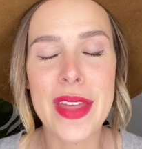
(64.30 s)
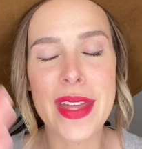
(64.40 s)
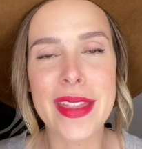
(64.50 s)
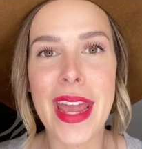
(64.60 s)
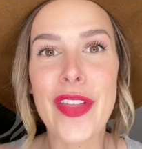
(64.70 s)
and
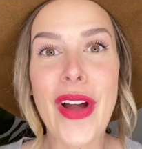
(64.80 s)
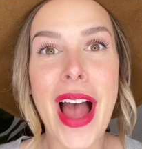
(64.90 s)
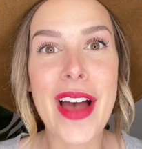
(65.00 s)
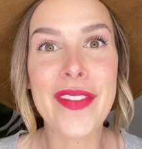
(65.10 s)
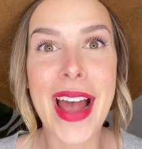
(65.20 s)
then the other
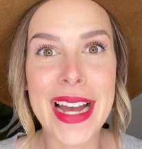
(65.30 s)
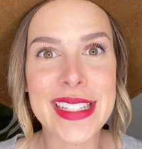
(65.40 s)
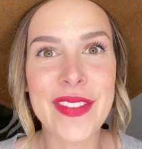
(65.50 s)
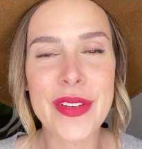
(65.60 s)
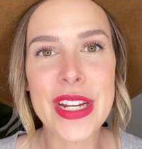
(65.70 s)
half
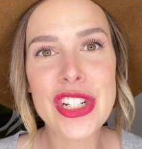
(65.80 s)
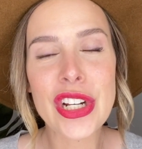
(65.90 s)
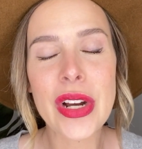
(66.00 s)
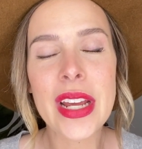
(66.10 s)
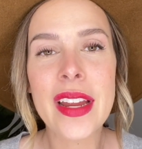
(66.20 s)
has
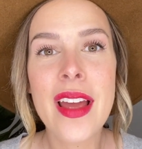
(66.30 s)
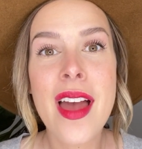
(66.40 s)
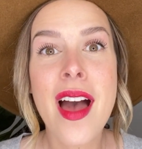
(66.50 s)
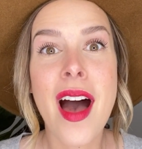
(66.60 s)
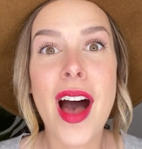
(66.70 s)
foundation on it,
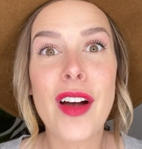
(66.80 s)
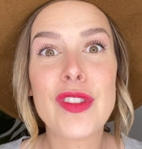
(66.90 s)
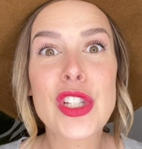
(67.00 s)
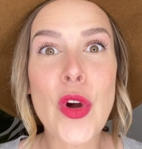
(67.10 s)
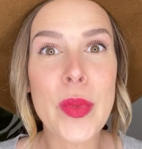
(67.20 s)

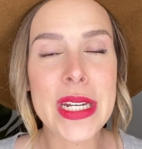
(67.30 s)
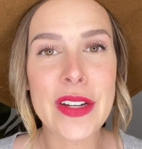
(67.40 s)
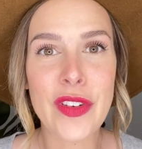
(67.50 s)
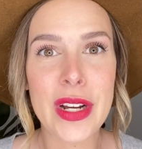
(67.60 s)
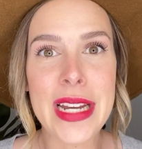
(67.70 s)
of so many
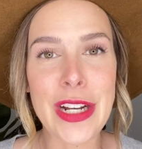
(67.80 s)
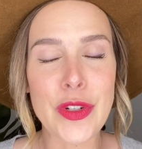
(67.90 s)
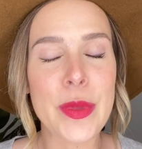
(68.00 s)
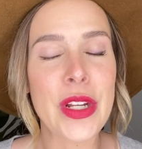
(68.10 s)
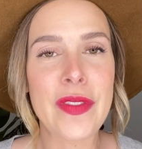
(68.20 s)
different
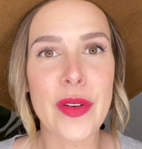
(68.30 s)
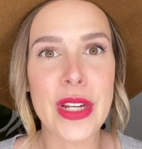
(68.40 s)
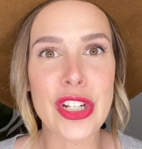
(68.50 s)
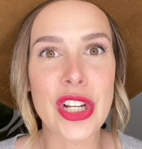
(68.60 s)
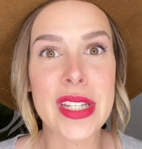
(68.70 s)
natural beauty
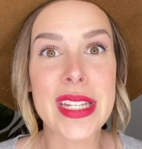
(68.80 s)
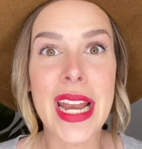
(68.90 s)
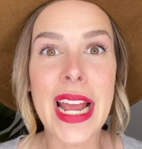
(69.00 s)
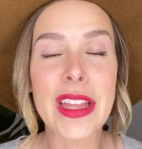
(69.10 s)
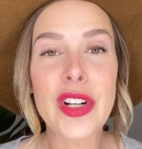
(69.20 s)
foundations.
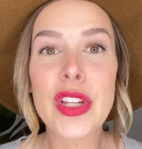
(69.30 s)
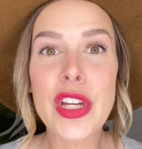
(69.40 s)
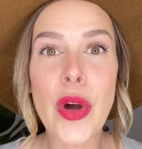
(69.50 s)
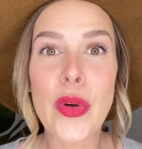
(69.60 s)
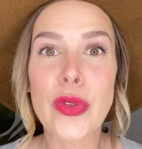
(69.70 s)
And I
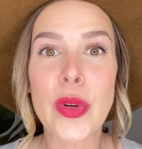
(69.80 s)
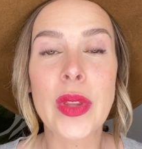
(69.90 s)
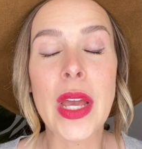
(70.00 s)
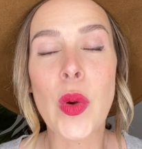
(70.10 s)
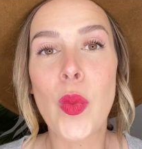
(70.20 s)
literally go through
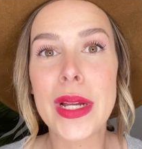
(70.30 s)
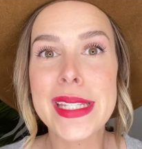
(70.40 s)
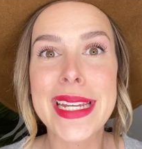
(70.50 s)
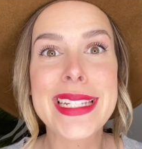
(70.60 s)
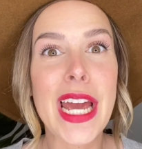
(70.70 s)
like
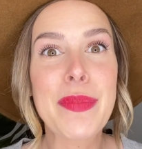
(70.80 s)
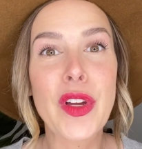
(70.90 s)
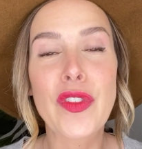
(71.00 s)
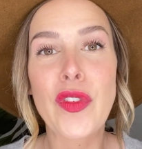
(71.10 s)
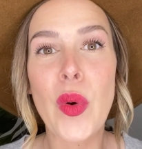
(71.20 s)
what skin type
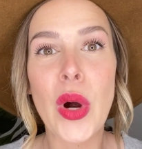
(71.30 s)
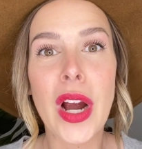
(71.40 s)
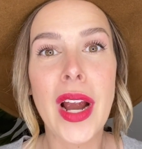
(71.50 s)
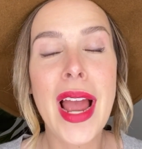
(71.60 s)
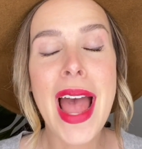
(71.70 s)
they're
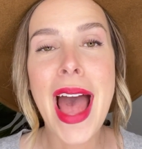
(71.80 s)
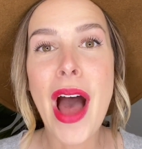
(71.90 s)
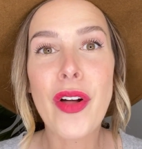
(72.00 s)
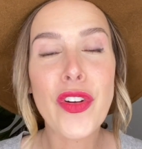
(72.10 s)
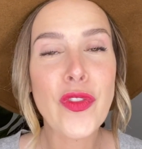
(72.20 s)
for,
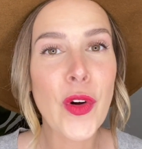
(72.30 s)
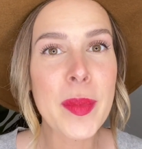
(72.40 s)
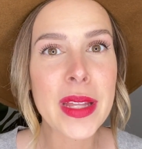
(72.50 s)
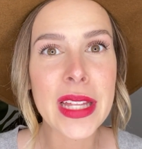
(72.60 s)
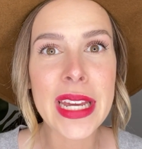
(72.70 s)
how the
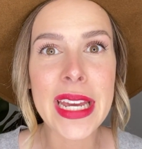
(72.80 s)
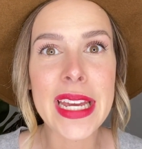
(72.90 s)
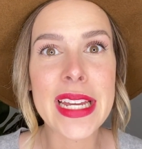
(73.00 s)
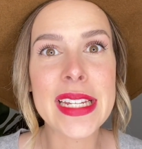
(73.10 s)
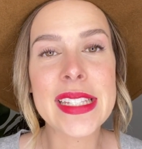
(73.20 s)
formula
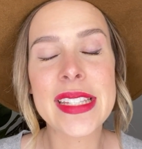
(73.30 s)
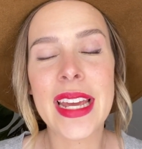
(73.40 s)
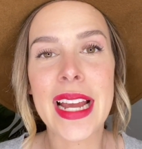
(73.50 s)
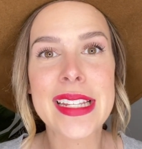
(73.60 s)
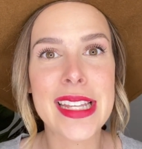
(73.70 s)
is,
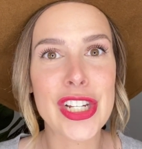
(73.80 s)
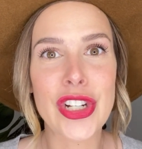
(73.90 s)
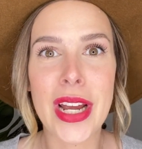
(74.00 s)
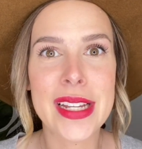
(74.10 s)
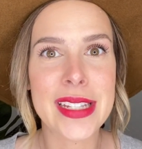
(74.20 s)

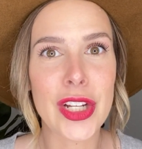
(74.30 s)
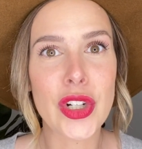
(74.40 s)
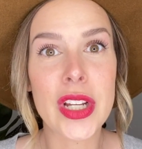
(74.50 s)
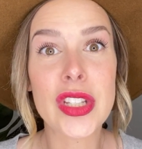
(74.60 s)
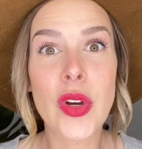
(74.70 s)
etc.,
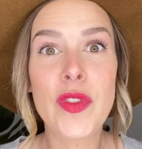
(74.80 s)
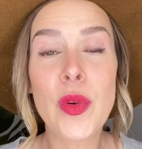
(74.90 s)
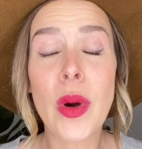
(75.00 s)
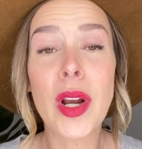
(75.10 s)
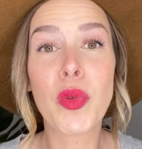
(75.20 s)
etc. So if
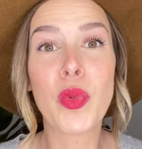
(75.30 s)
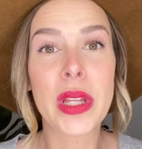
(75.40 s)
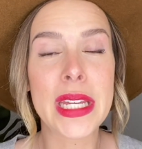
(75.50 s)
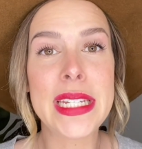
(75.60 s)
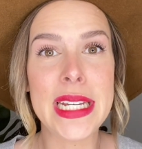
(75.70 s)
you want a
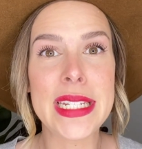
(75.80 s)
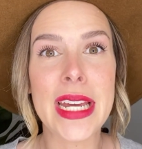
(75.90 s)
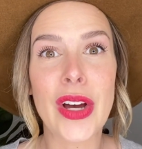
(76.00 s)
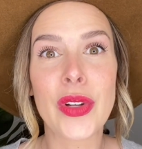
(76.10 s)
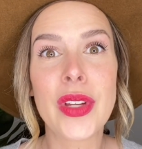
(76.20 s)
really
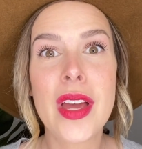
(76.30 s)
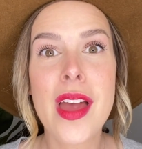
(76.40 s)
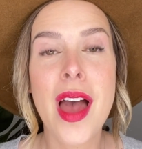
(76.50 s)
detailed,